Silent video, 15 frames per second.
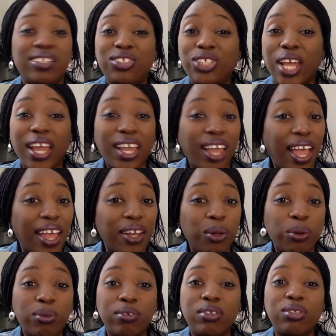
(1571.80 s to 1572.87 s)

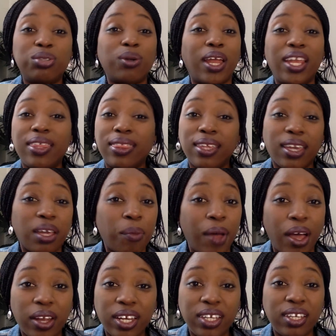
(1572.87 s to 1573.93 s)
do anything
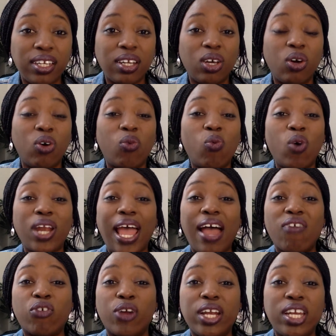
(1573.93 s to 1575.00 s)
about it. What
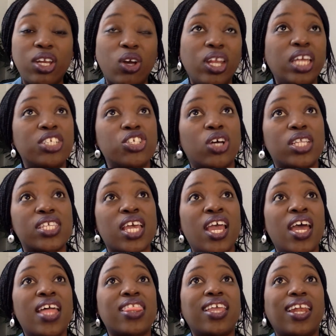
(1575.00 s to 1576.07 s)
I've already done. In short,
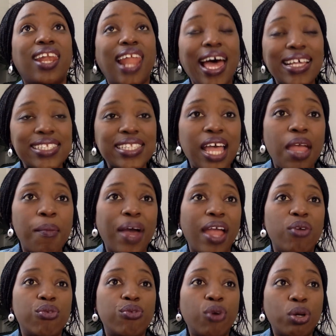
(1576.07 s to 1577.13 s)
the last time
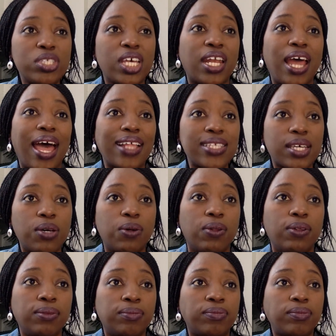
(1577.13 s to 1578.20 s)
I wrote an
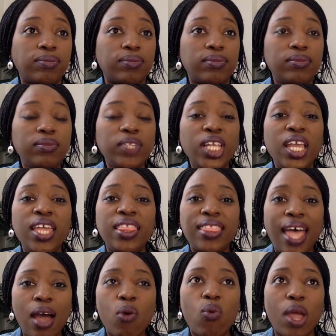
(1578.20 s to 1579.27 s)
article in
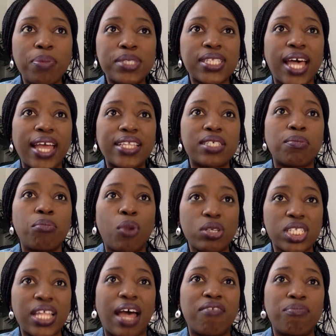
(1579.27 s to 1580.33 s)
that website
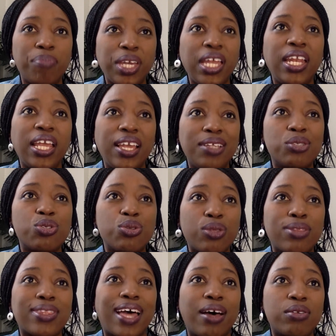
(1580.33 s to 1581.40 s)
must have been in
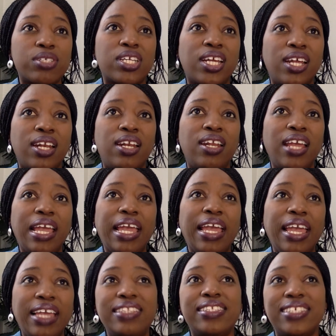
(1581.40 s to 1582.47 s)

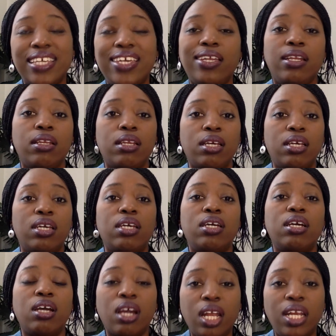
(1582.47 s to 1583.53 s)
2018,
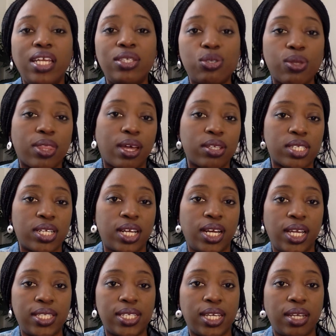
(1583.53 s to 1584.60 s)
early
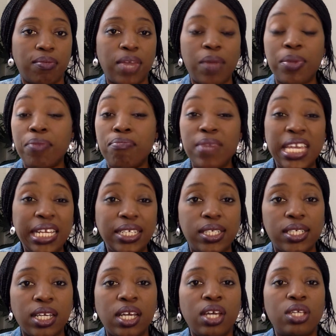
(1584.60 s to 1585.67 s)
2018, maybe
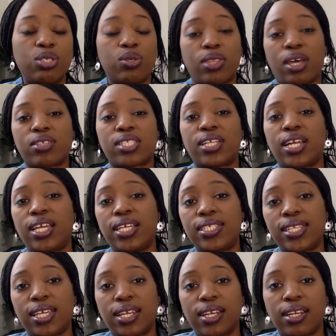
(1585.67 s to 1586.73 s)
mid
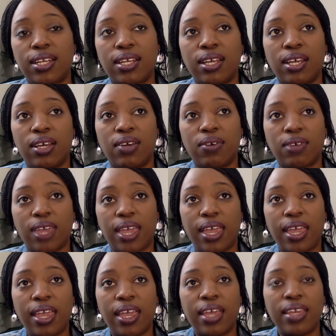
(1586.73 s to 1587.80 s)
2018.
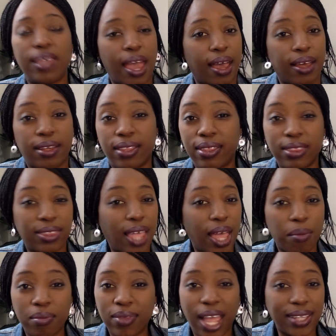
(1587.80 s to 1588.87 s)
Okay. Yeah,
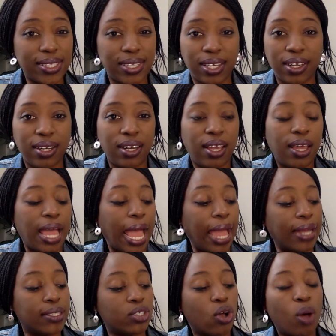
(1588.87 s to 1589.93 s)
that's it.
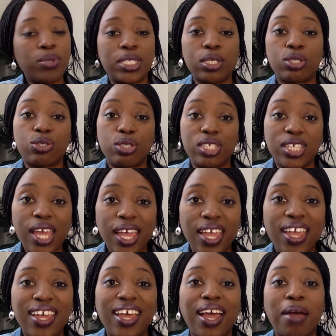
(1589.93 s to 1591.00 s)
And up till
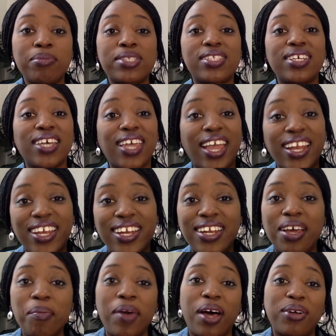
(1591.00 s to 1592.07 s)
today, I'm still
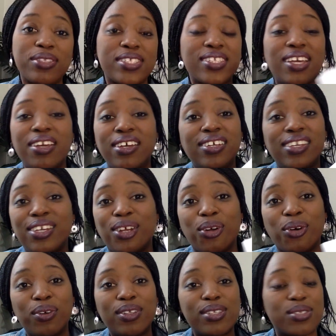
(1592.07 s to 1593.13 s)
getting about,
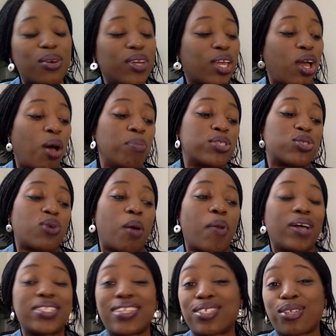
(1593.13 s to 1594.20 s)
so it comes to
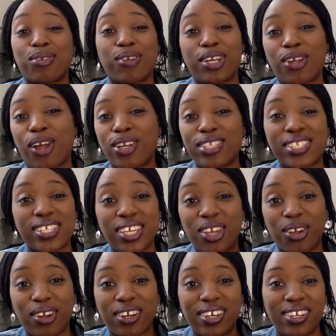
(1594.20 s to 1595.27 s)
about $600 a
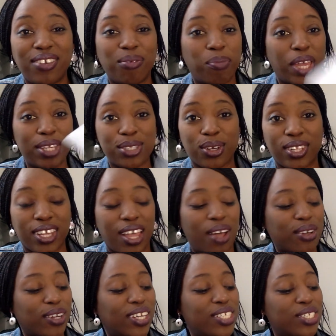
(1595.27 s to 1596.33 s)
year based on the
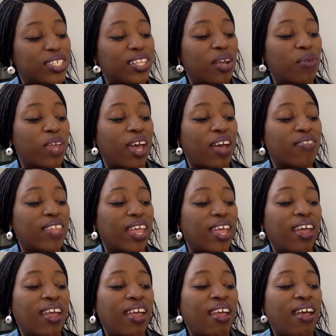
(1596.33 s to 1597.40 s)
calculation that we have
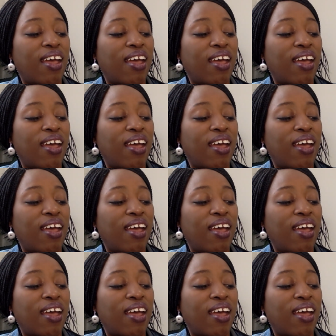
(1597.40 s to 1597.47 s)
there,